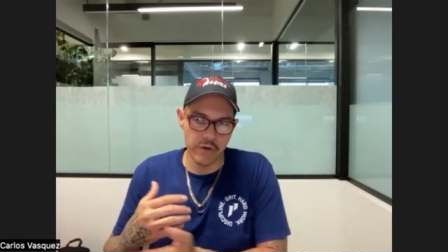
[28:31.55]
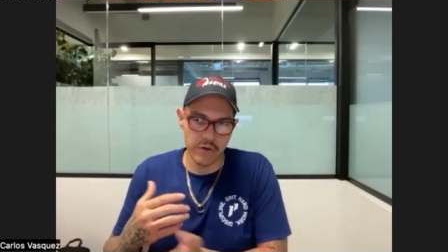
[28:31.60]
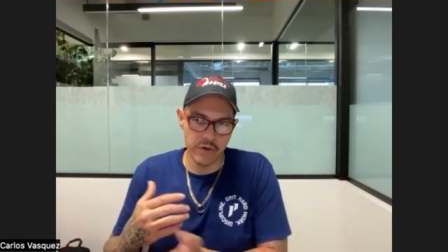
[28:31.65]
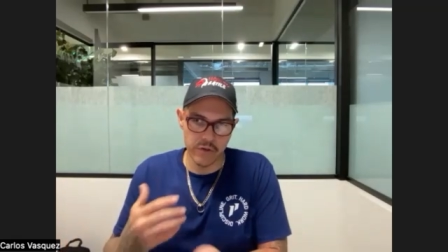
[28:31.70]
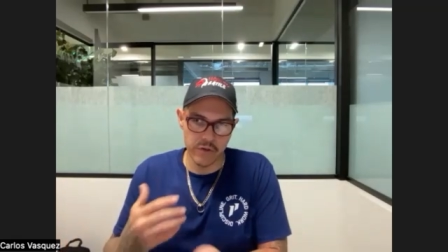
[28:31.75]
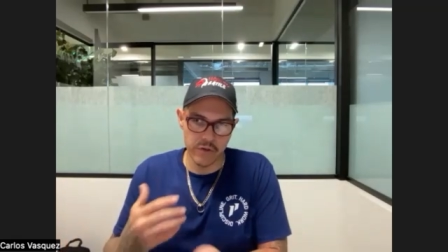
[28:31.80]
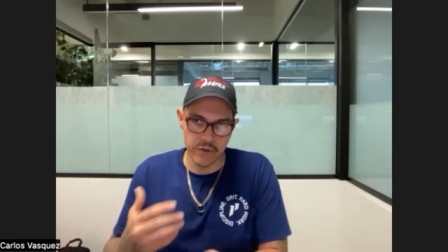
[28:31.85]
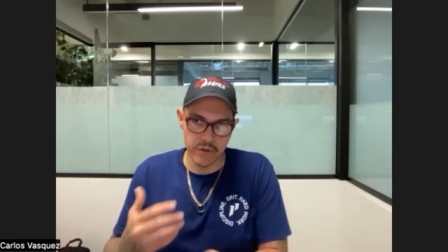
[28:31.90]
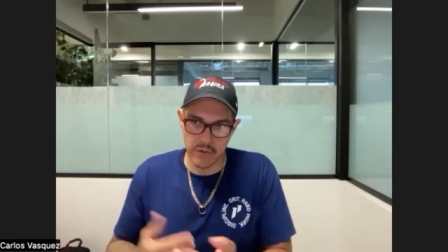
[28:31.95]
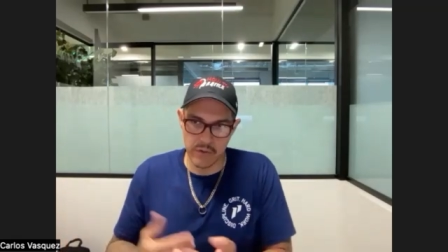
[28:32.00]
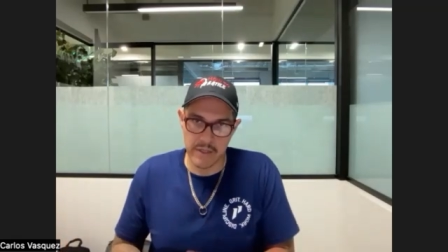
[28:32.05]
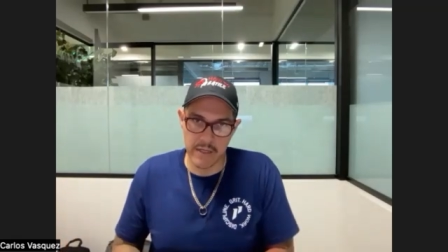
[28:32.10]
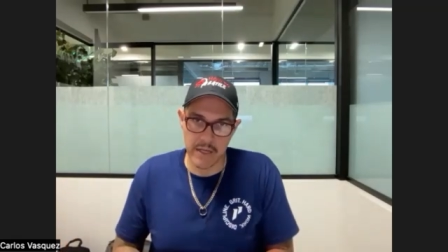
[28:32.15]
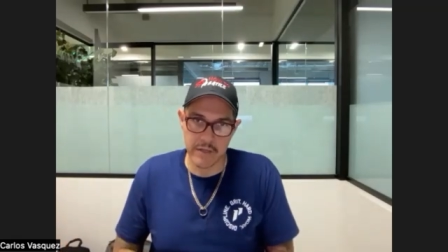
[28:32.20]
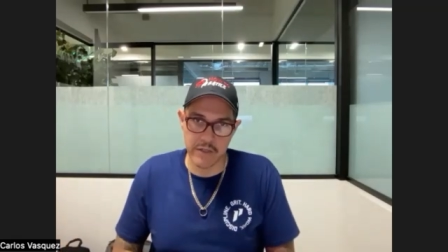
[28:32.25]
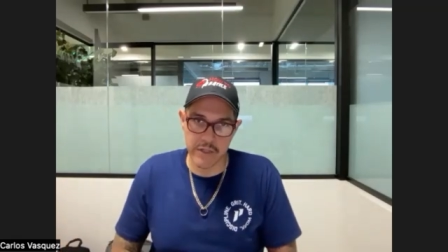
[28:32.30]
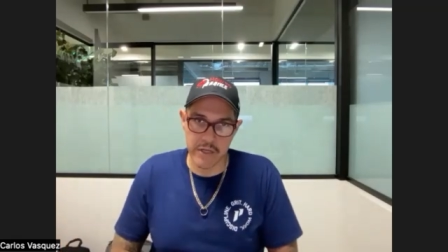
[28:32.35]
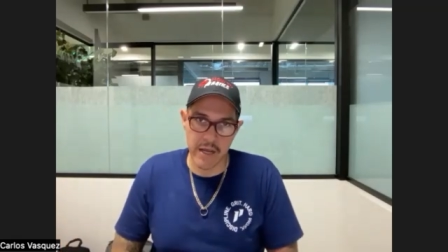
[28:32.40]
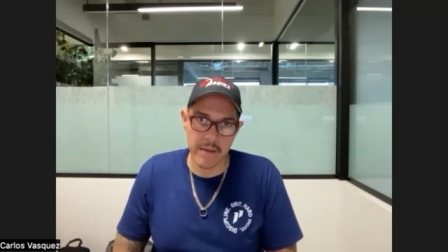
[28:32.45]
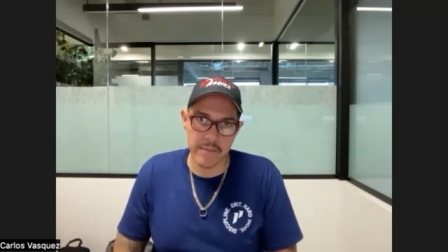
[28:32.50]
And so in that
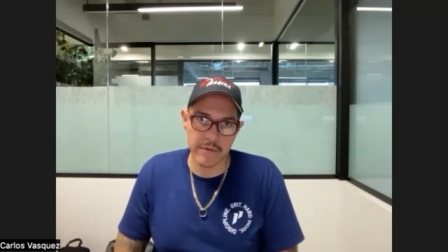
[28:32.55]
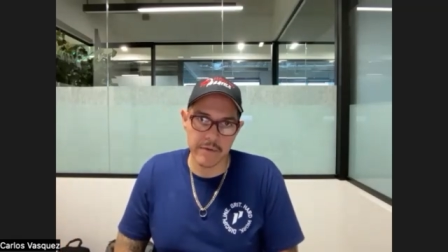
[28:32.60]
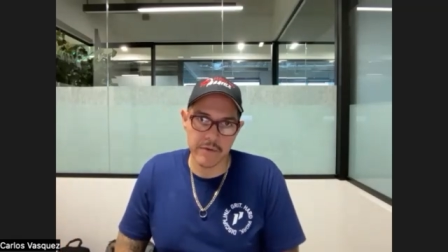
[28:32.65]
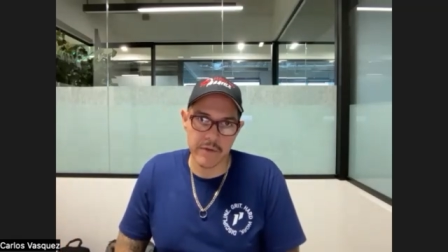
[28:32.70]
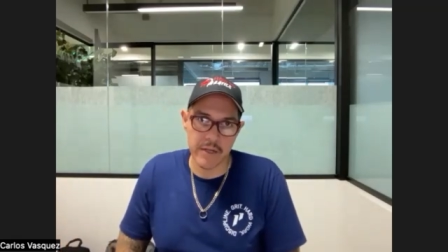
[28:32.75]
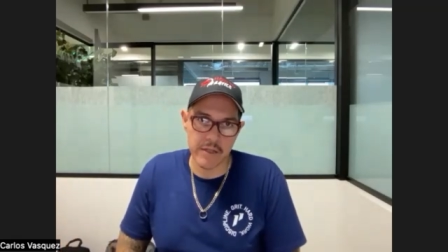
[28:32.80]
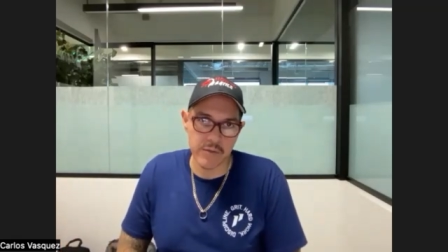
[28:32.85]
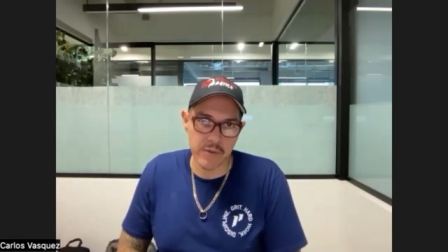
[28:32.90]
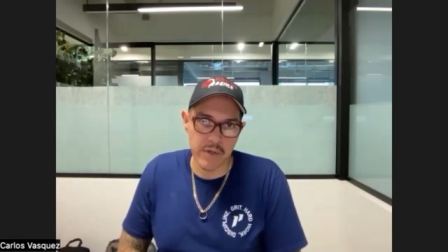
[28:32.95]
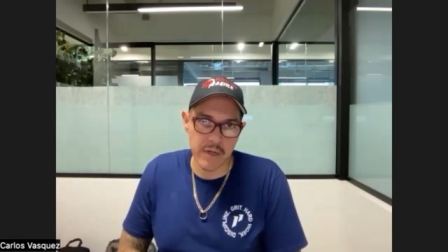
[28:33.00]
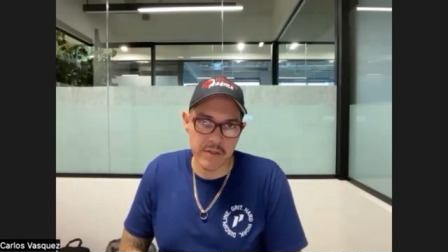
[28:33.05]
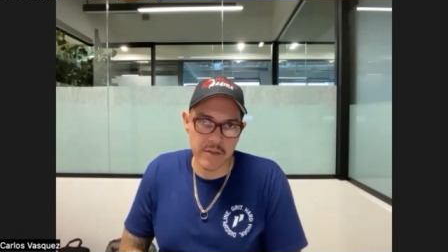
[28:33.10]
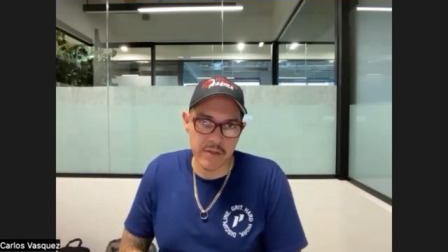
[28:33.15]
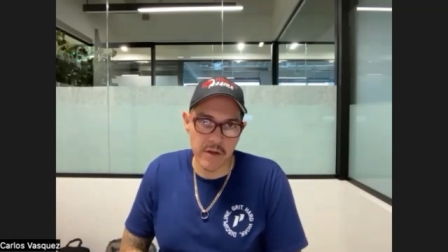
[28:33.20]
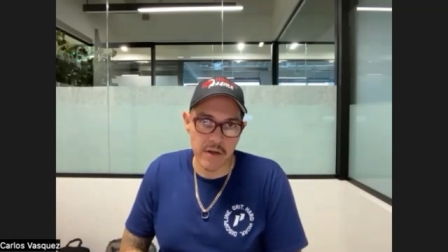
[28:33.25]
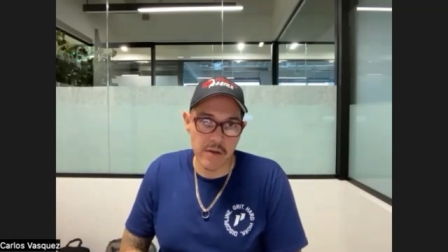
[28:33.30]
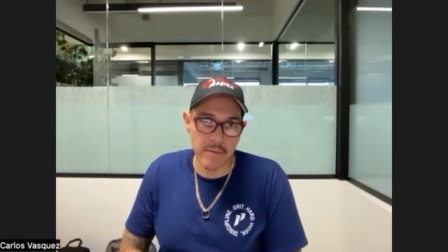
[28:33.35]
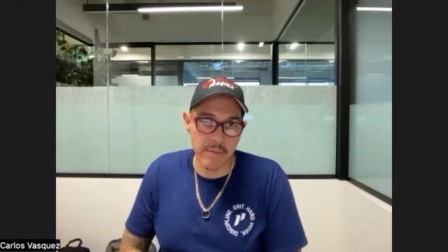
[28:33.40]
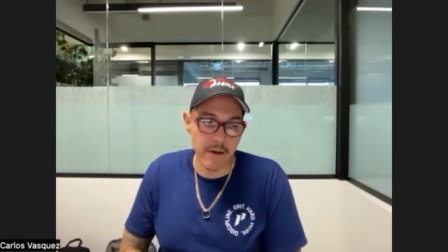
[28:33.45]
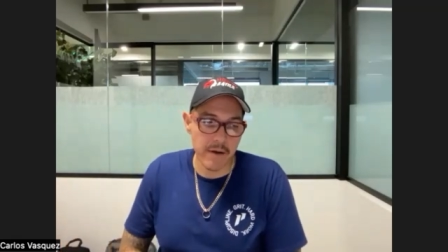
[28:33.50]
chapter, that's what I
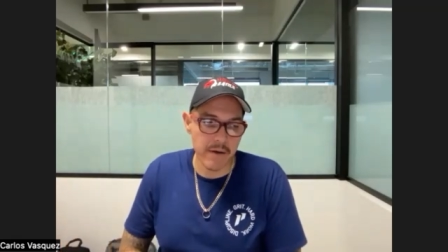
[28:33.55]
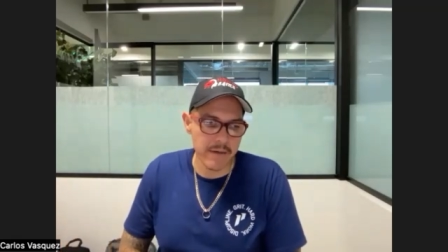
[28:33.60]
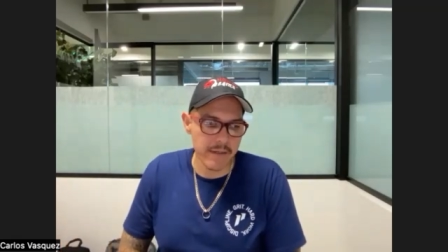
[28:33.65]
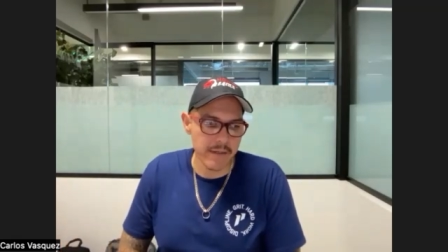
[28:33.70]
talk about.